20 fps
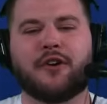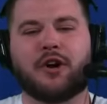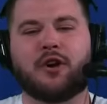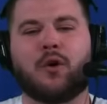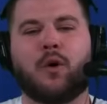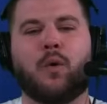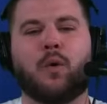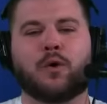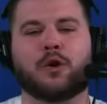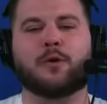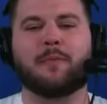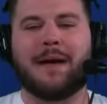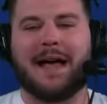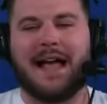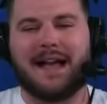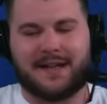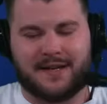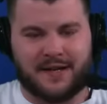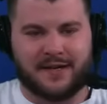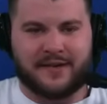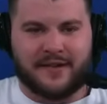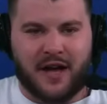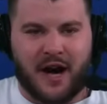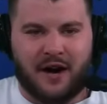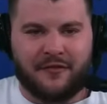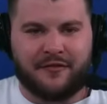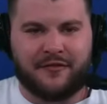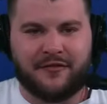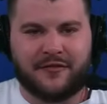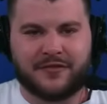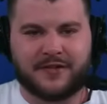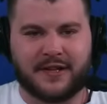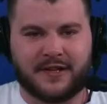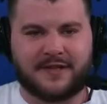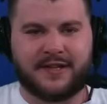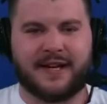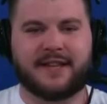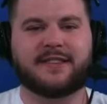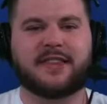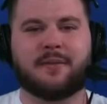a quarterback enough to
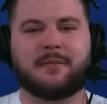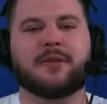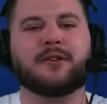take them